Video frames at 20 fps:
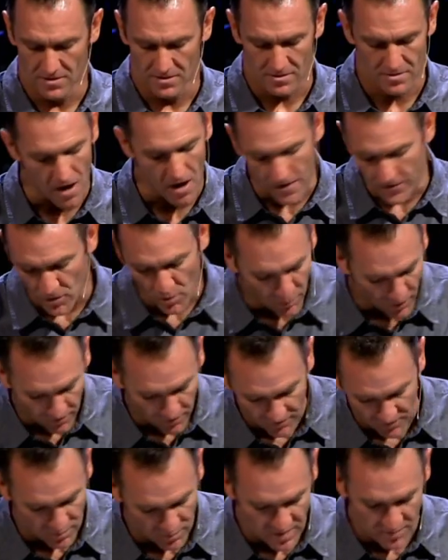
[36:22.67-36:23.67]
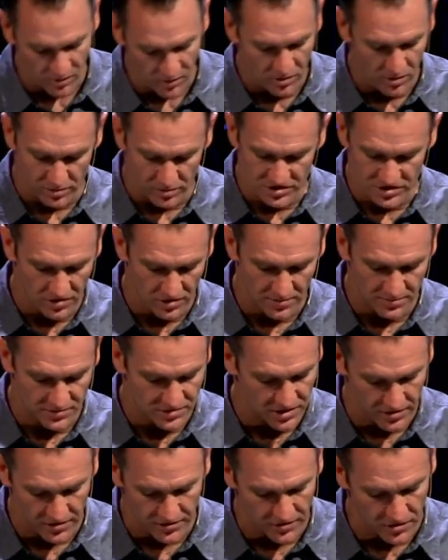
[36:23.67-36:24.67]
There are no perfect people who will show up
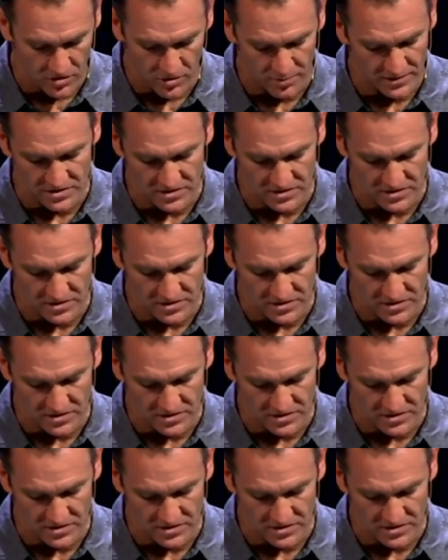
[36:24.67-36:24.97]
to your group,